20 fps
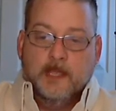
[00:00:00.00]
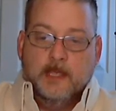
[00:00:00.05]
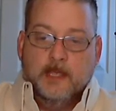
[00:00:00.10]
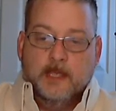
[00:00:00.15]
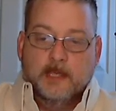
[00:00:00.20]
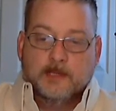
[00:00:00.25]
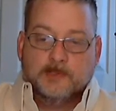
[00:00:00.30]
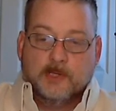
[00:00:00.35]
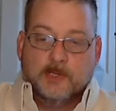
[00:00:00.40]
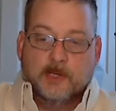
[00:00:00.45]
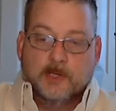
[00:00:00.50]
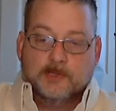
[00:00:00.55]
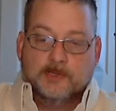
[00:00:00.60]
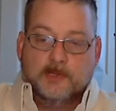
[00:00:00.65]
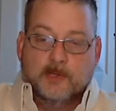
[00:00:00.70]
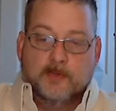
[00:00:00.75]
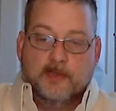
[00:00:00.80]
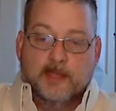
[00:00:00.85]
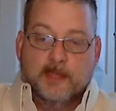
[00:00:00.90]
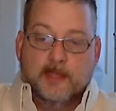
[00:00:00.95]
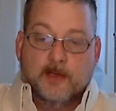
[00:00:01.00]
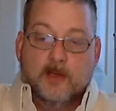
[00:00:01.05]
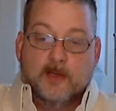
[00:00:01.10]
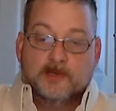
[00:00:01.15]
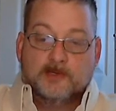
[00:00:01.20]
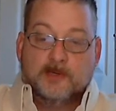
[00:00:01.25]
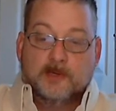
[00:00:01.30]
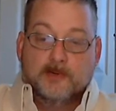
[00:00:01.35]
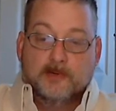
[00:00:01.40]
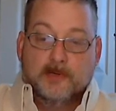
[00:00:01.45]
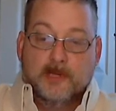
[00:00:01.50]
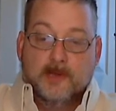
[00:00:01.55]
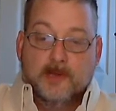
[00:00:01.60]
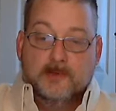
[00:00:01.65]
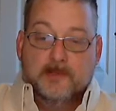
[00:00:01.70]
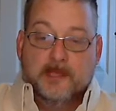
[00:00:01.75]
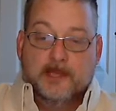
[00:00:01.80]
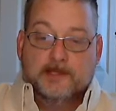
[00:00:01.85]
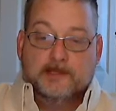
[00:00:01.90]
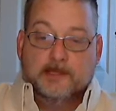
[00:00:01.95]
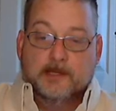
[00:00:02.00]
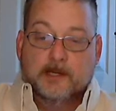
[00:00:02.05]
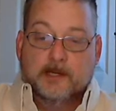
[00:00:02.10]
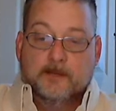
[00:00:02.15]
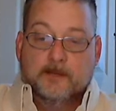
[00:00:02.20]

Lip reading: It's also, they also know that